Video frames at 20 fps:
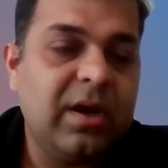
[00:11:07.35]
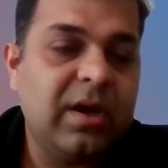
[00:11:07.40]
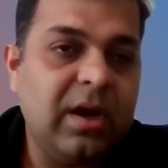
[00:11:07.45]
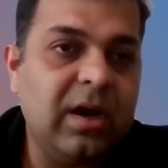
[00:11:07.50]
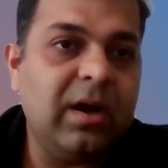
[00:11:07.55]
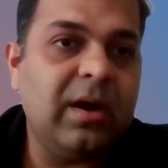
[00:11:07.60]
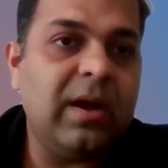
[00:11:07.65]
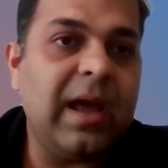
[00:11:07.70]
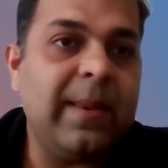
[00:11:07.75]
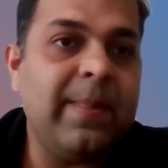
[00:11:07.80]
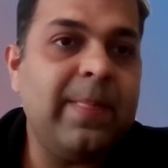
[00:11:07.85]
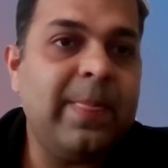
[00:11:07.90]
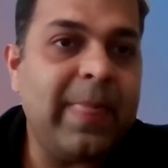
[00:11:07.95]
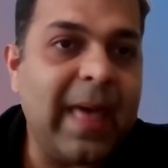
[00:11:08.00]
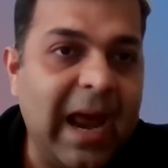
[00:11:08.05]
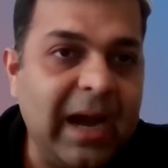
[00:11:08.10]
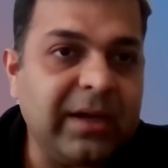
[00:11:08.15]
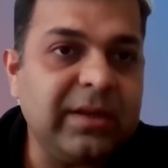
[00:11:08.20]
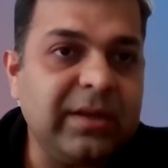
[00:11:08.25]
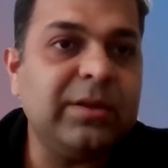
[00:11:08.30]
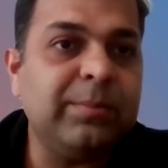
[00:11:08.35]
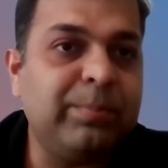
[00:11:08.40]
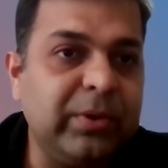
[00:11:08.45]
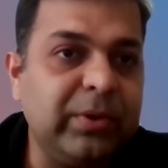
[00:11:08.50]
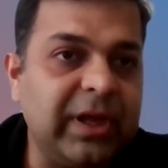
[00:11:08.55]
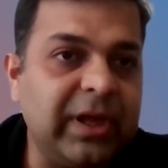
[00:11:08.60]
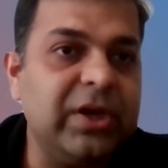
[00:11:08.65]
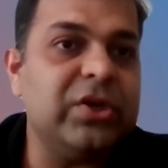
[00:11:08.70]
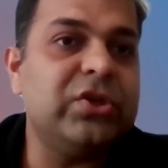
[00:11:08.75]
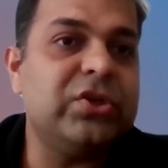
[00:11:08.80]
And that's the
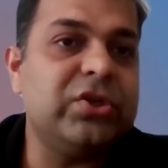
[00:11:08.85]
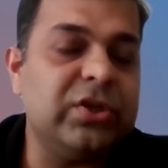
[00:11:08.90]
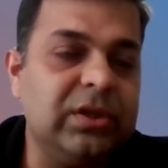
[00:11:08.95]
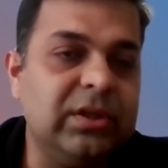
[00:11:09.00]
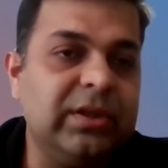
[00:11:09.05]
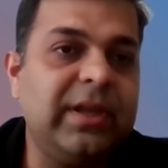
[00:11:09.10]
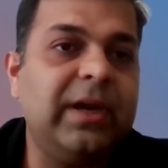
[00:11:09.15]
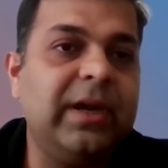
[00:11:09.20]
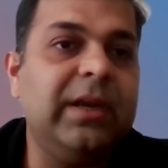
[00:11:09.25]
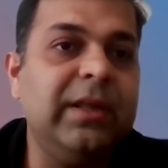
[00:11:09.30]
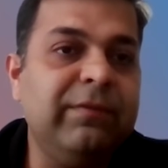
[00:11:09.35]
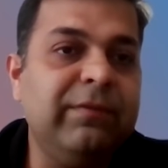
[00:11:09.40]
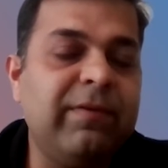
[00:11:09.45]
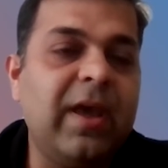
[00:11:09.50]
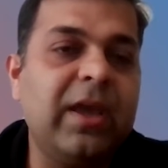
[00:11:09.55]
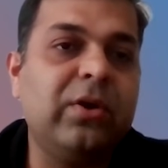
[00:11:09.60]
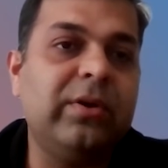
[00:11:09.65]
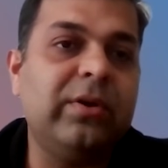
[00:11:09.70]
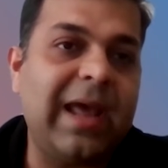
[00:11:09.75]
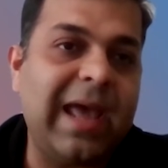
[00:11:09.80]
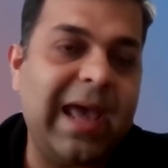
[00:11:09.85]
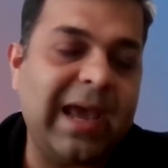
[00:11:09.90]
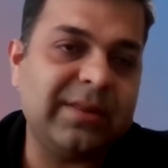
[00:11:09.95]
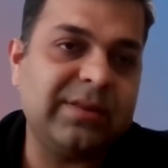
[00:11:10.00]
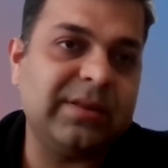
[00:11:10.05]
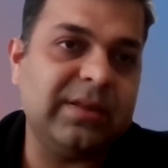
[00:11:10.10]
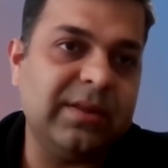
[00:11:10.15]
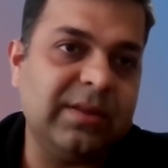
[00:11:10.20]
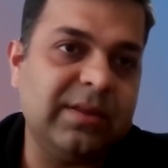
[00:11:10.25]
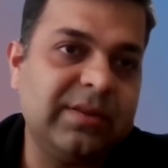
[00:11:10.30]
potential that DeFi could
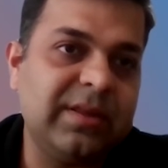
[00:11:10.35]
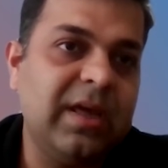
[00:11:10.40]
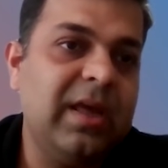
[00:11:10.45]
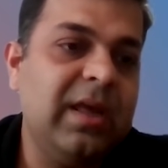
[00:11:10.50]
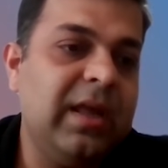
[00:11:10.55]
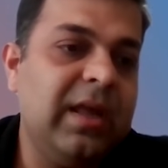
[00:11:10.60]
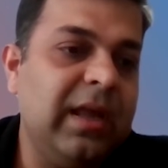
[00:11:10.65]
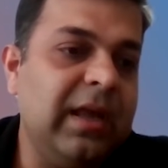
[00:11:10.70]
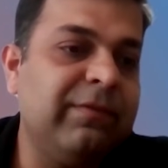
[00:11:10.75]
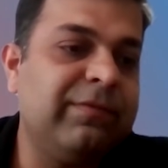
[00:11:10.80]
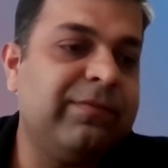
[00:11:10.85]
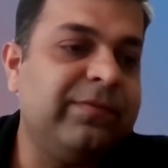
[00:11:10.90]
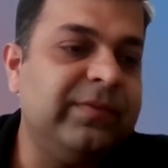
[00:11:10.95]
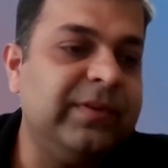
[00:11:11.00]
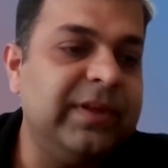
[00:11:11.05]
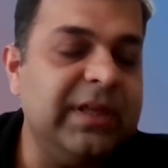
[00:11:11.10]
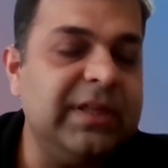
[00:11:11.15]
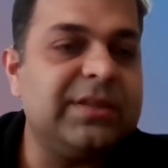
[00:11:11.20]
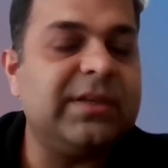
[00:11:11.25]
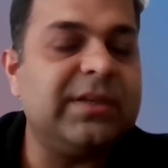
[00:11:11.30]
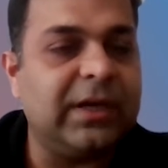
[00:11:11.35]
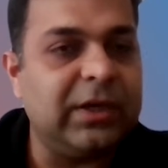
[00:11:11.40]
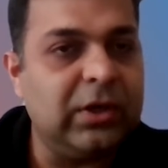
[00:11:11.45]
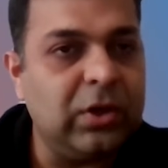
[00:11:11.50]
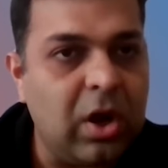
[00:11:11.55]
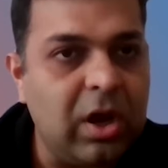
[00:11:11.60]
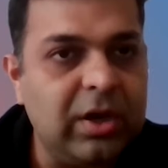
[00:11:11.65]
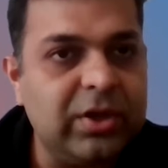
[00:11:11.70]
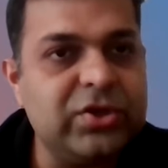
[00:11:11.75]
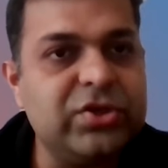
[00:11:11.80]
access if these
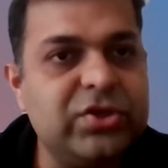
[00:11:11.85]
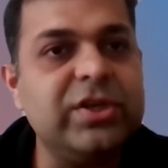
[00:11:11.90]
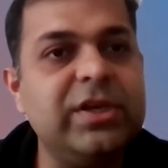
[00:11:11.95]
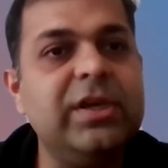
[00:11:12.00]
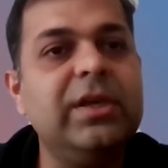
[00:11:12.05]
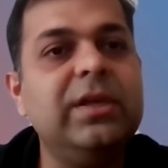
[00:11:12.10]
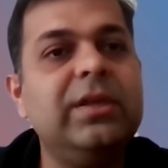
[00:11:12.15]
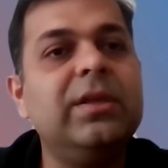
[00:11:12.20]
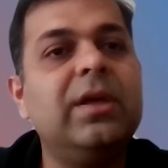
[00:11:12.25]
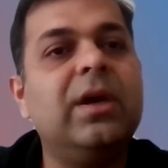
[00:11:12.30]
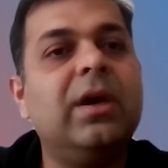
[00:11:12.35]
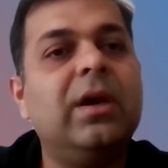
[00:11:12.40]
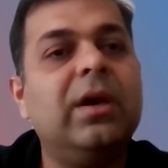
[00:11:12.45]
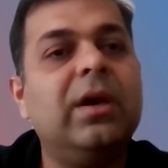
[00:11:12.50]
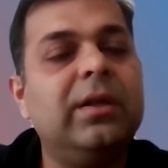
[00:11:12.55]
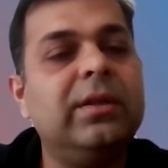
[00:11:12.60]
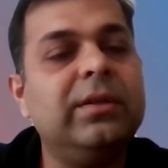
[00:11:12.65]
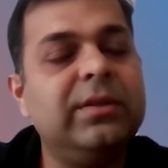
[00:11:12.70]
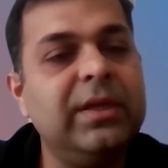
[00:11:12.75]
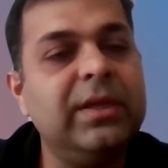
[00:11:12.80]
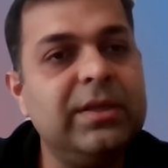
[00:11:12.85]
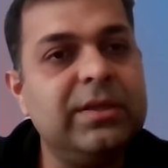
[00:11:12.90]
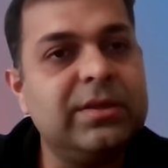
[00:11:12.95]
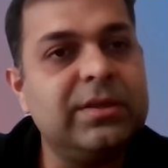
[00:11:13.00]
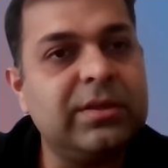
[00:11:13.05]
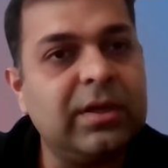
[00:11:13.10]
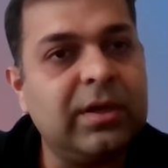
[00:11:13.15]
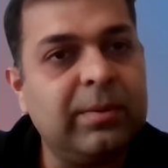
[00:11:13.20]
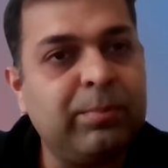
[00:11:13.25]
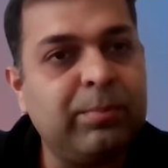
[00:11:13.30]
technology,
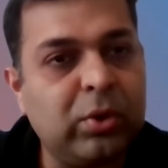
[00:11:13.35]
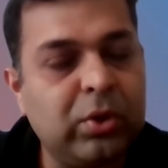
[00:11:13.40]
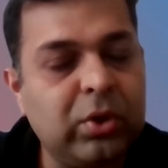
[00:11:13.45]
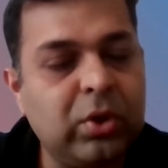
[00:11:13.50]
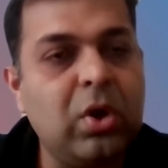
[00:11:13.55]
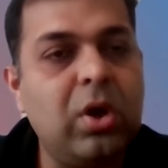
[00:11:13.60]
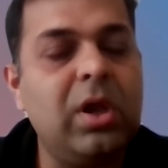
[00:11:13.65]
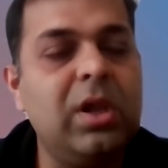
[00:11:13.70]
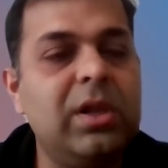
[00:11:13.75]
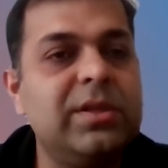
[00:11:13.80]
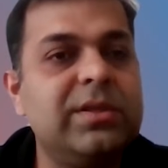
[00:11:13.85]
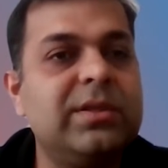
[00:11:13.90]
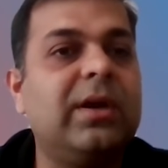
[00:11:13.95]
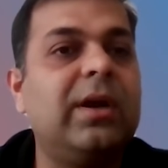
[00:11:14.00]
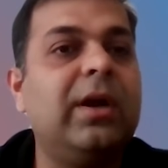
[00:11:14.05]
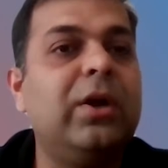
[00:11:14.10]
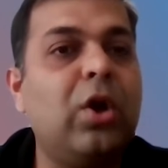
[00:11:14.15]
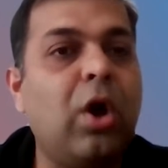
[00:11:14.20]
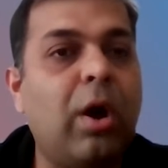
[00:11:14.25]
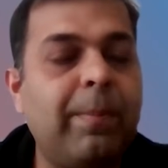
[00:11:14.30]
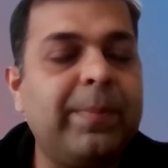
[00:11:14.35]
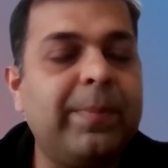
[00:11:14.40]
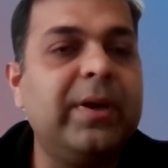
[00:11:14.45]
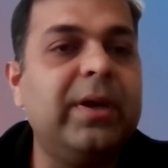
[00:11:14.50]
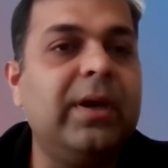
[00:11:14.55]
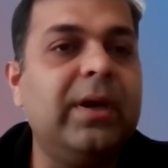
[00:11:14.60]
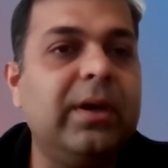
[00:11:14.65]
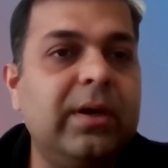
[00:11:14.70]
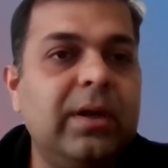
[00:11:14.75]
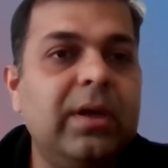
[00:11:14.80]
these protocols are
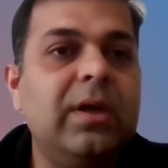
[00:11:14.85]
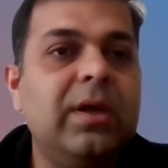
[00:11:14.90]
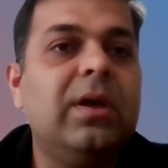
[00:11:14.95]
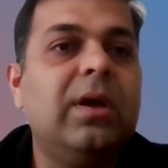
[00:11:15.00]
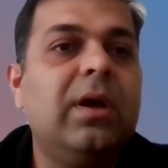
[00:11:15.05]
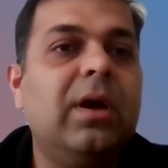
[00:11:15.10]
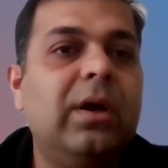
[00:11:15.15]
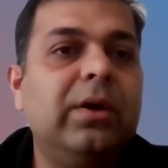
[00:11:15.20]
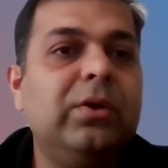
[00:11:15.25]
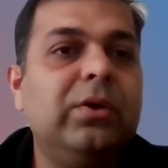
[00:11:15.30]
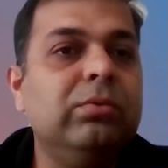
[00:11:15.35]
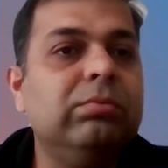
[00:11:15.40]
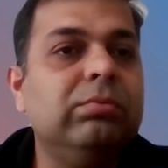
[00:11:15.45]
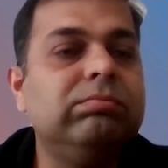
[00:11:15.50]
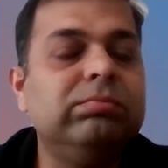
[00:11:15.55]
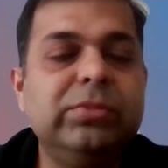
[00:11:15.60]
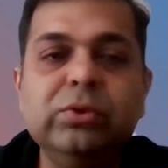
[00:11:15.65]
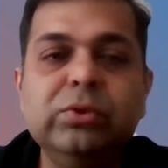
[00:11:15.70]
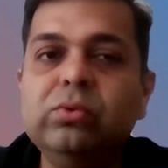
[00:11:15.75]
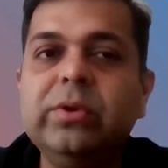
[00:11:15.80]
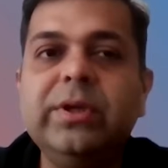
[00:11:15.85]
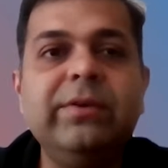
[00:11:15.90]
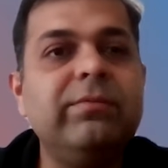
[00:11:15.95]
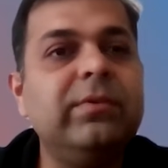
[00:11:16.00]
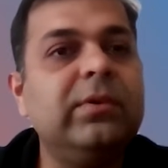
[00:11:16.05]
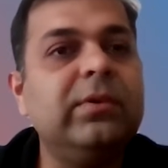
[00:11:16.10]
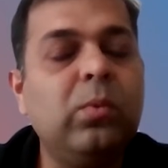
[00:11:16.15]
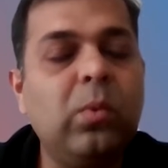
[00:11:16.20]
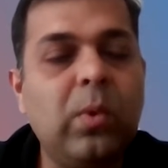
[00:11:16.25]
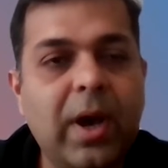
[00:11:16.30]
adopted to do
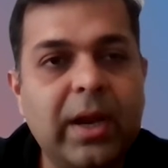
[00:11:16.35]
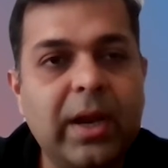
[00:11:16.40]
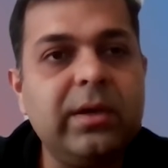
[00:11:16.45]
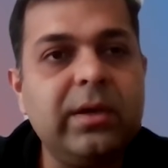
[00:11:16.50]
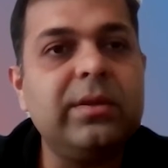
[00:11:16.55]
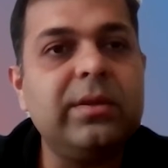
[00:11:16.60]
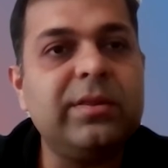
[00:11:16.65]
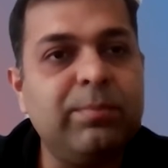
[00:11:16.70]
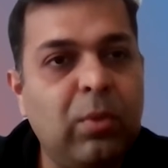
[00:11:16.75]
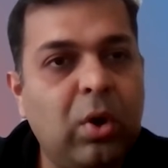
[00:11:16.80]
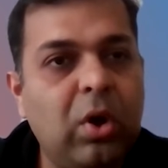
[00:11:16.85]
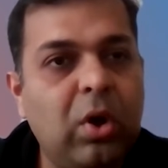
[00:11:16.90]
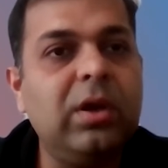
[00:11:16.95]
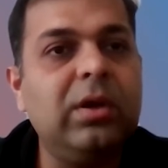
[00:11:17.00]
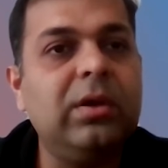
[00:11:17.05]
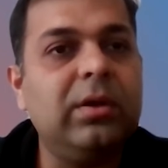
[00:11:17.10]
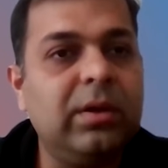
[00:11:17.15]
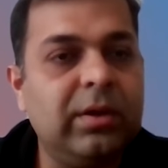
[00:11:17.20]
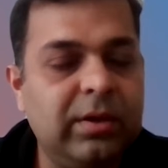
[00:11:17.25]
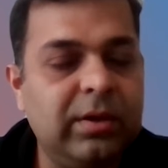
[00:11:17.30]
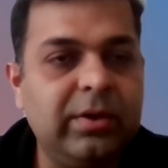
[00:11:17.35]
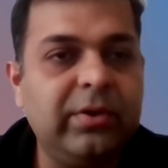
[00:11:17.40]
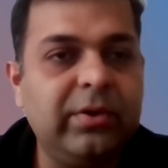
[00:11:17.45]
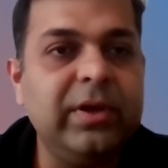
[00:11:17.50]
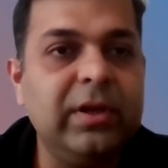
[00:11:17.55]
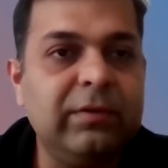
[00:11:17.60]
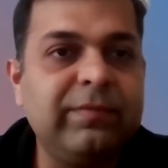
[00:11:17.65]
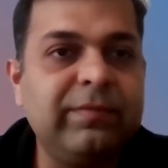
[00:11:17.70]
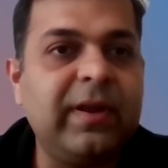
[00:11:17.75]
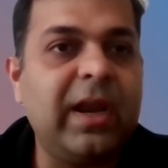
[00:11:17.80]
even one small
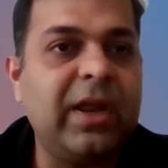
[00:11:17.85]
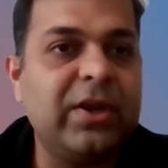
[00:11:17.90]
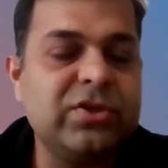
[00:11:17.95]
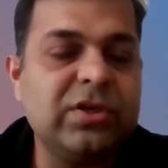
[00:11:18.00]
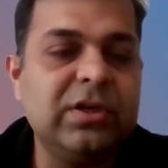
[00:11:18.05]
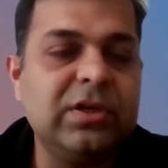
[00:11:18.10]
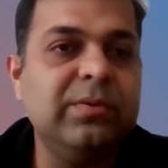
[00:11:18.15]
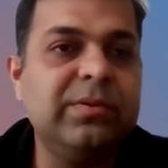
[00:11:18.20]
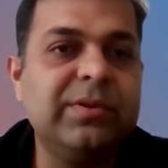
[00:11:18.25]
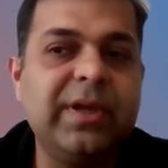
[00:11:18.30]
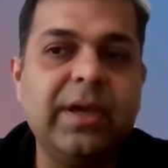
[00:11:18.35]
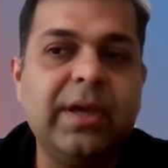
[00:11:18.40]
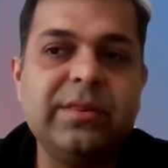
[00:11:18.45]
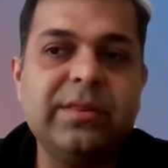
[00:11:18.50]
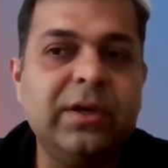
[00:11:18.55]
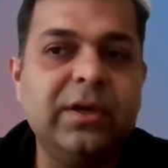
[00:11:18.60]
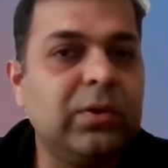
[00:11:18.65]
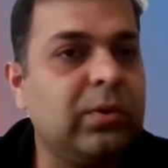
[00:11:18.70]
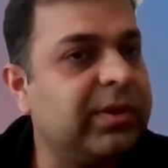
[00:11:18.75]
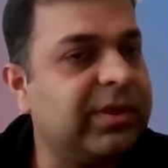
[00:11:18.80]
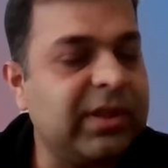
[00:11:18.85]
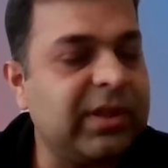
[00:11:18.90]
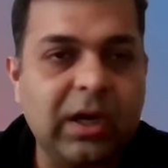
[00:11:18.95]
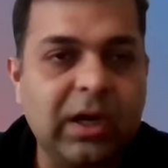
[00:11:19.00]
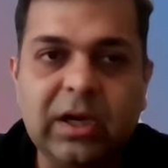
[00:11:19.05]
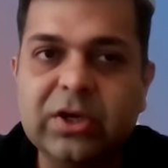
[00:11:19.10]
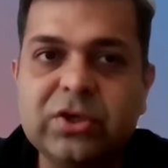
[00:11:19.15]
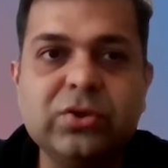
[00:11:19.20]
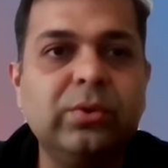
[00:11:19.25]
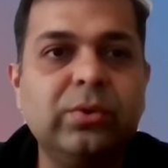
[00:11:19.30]
real financial use case, it could
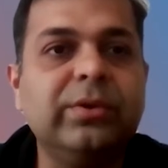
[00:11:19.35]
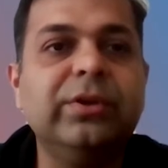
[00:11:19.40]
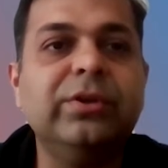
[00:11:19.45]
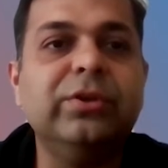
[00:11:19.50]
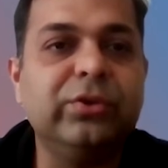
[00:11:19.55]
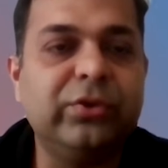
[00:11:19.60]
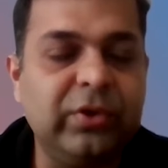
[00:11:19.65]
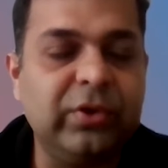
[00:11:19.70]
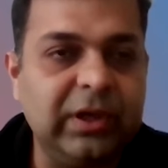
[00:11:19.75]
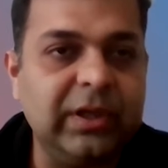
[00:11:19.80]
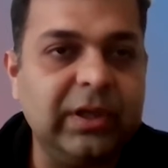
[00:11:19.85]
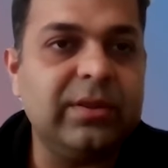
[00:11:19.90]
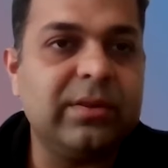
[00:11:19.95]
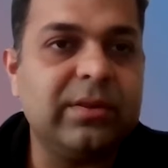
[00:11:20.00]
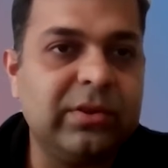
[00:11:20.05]
suddenly shoot into trillions.